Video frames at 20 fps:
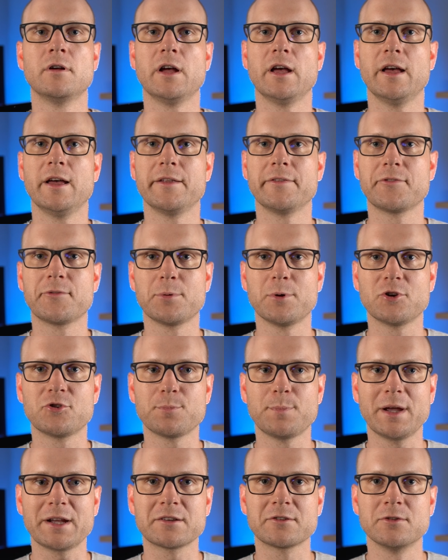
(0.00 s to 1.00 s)
and switch
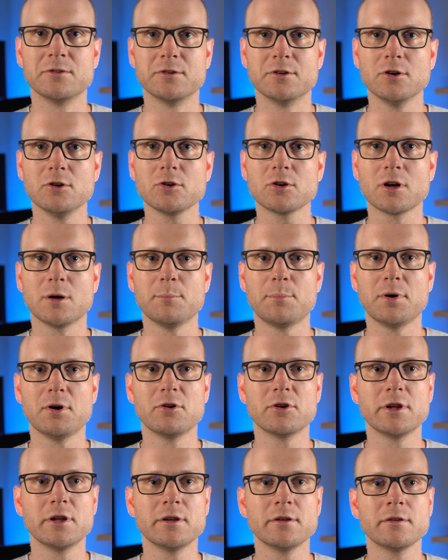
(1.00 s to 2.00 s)
back to no
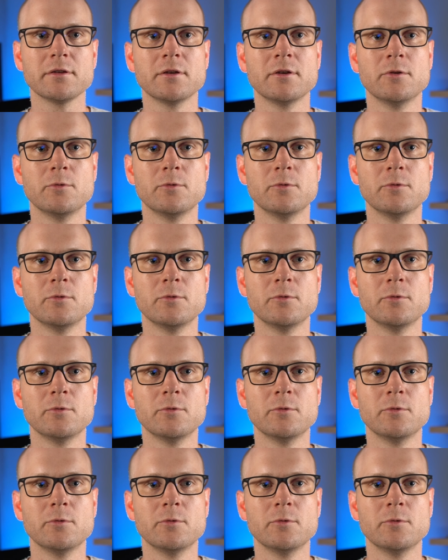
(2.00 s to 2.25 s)
component,